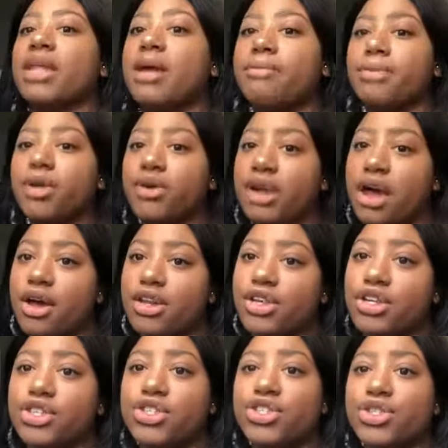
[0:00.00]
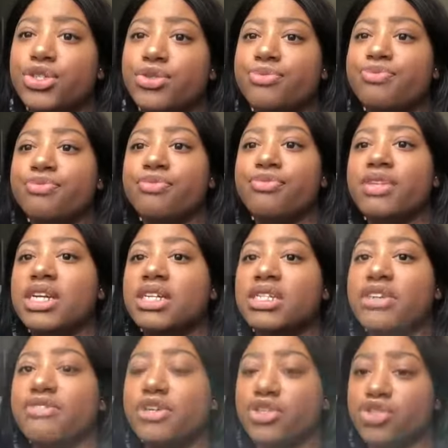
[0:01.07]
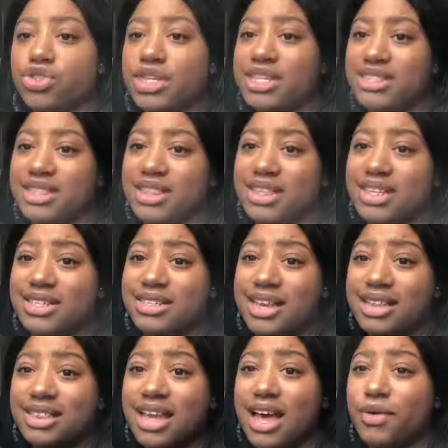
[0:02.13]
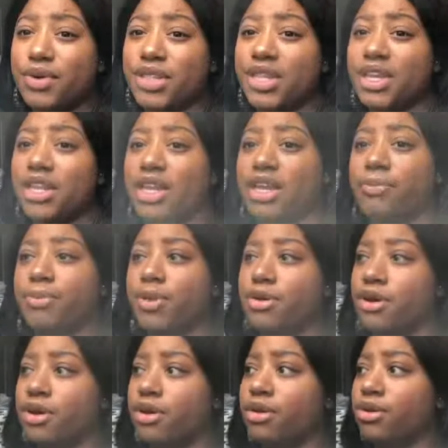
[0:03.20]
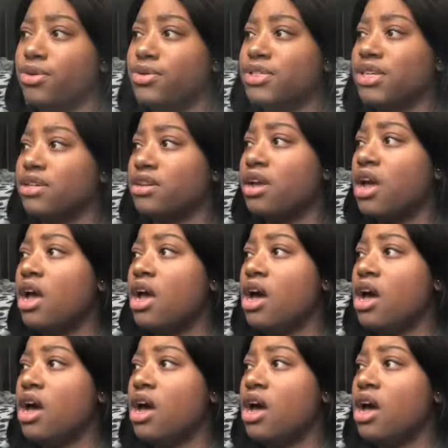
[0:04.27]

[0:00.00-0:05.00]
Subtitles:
And blow it out. And you can do different tricks and things like that with it, like blow O's and